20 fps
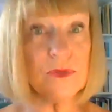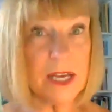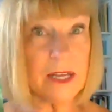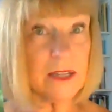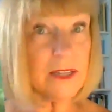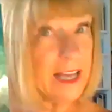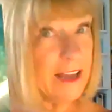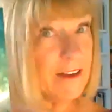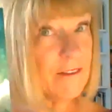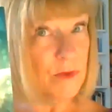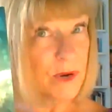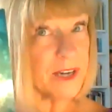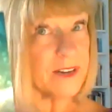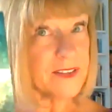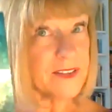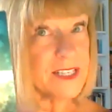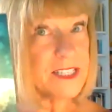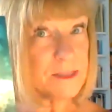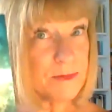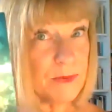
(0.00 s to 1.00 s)
They'll have one
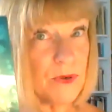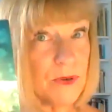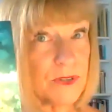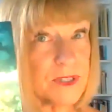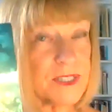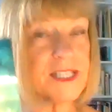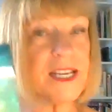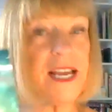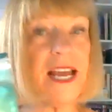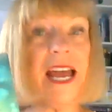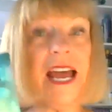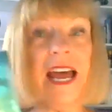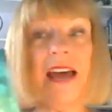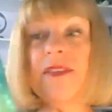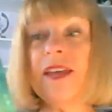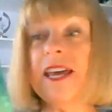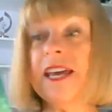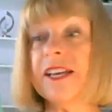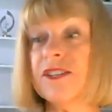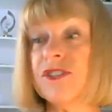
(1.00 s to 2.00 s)
of these books
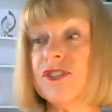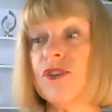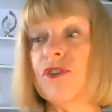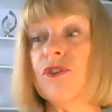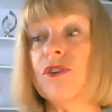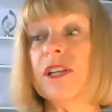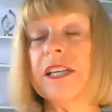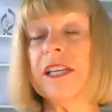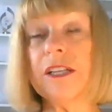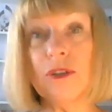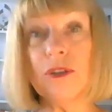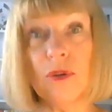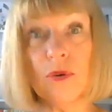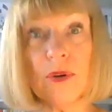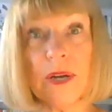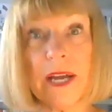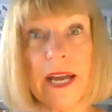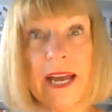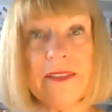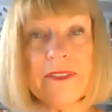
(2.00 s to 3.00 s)
and they can certainly
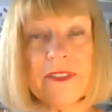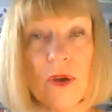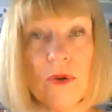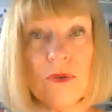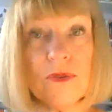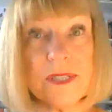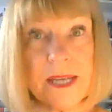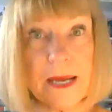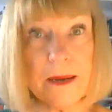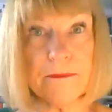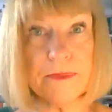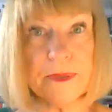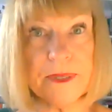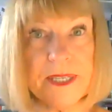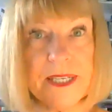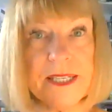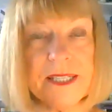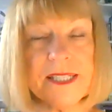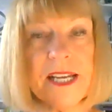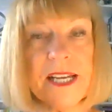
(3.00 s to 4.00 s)
look at those
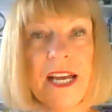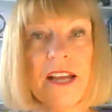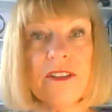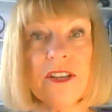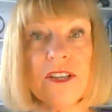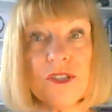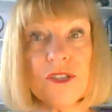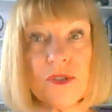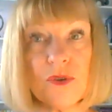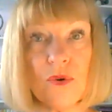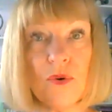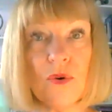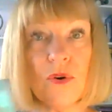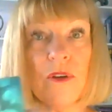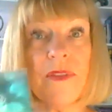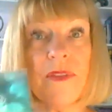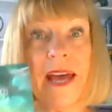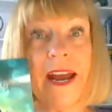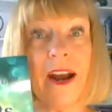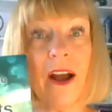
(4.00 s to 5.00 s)
companies that
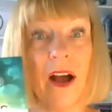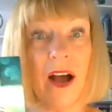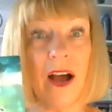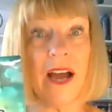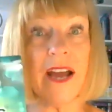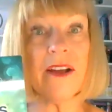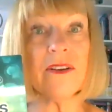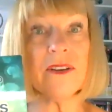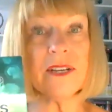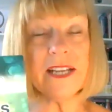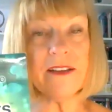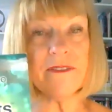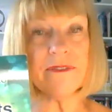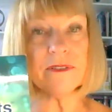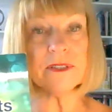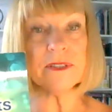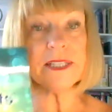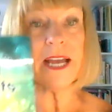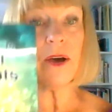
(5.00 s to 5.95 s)
score on that higher level.